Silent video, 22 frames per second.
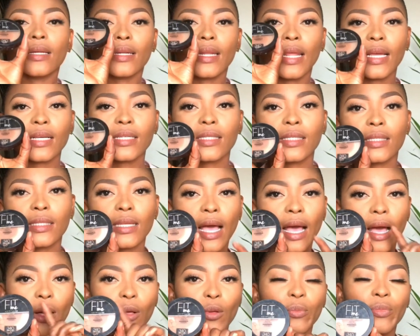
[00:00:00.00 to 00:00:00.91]
Next,
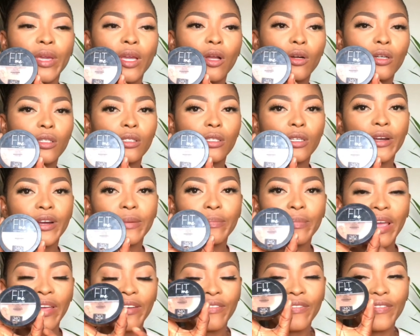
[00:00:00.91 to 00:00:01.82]
I'll be contouring
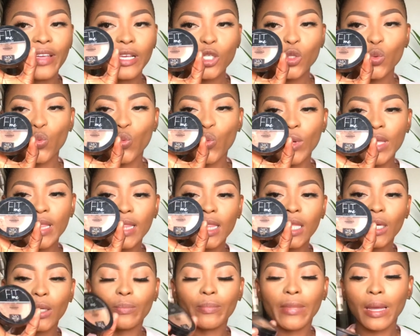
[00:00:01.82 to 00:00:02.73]
my face with
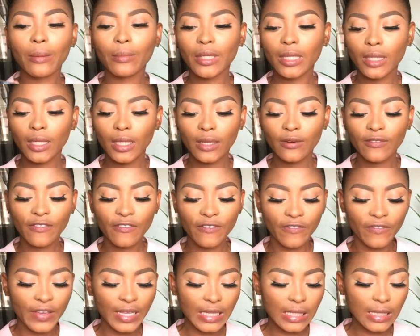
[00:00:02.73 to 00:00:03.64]
the Maybelline
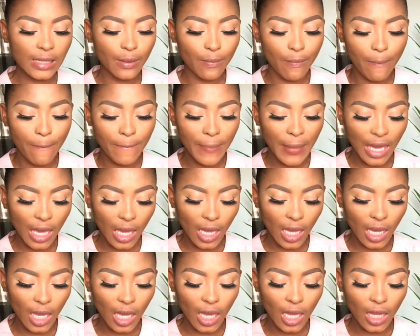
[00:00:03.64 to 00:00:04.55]
Fit Me
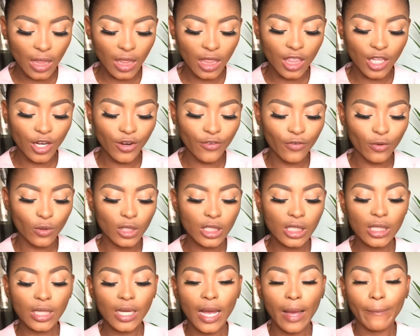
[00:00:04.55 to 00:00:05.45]
in
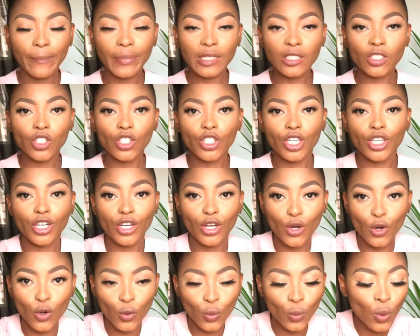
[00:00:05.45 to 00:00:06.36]
340
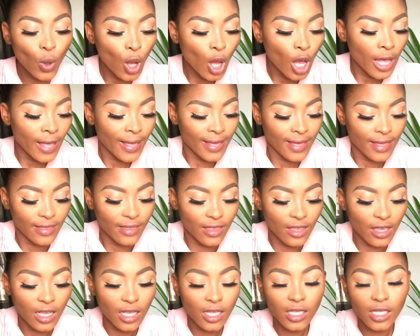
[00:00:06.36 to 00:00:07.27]
Cappuccino.
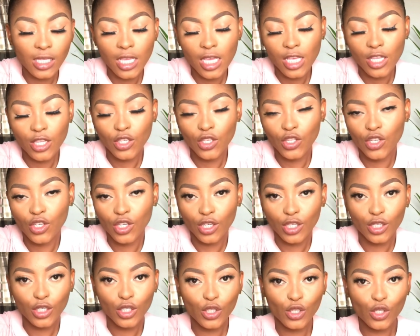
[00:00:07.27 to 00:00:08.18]
This is
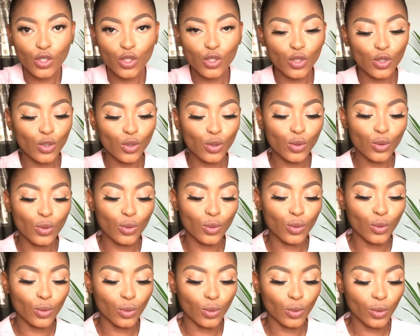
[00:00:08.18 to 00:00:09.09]
just to
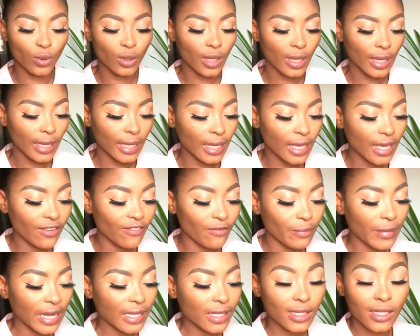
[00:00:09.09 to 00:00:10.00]
give
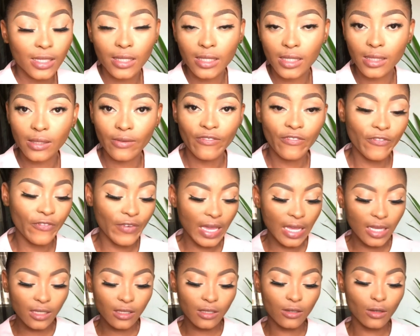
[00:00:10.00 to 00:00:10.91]
my
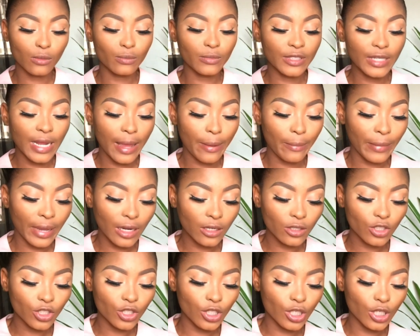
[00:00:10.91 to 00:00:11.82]
face some
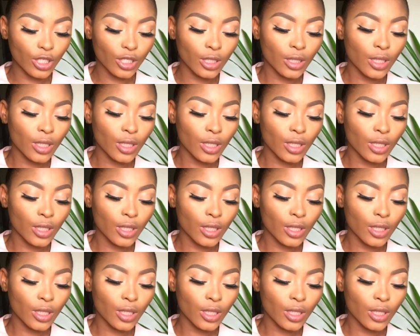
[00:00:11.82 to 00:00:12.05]
dimension.